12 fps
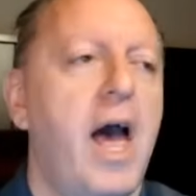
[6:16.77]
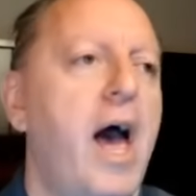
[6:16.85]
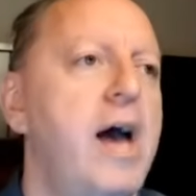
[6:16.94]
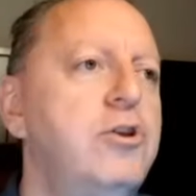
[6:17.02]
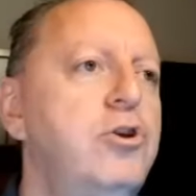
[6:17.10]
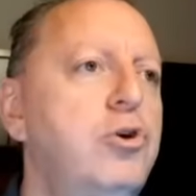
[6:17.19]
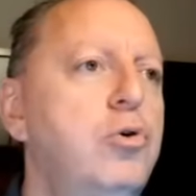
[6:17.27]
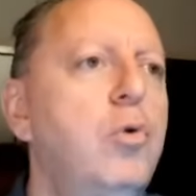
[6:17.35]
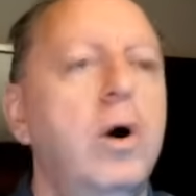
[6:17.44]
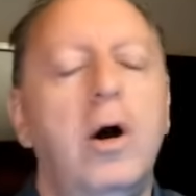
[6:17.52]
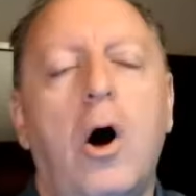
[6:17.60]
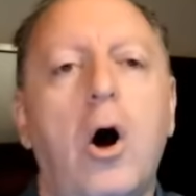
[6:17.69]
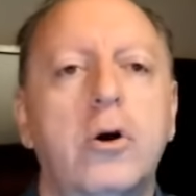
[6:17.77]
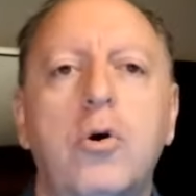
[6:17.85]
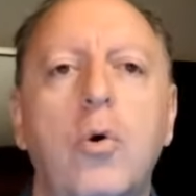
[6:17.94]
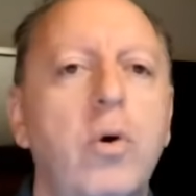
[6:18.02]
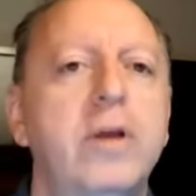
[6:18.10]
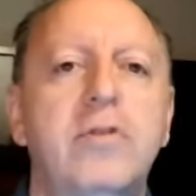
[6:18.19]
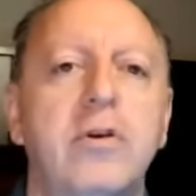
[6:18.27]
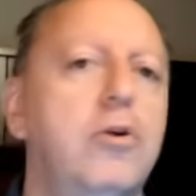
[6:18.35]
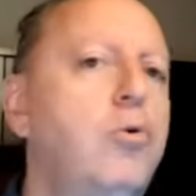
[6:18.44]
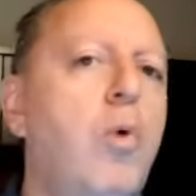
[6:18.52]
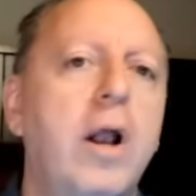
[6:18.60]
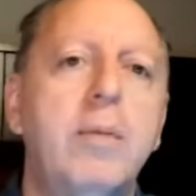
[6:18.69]
and you are going to,
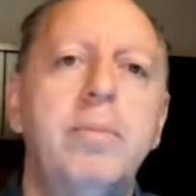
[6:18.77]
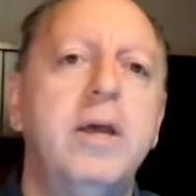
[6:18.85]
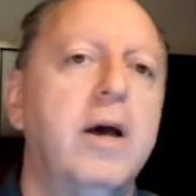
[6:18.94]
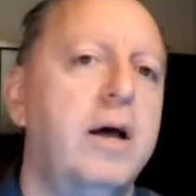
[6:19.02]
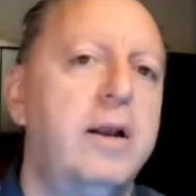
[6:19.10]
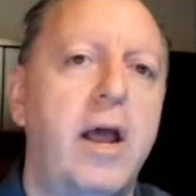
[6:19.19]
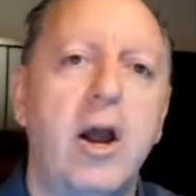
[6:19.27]
you want to be an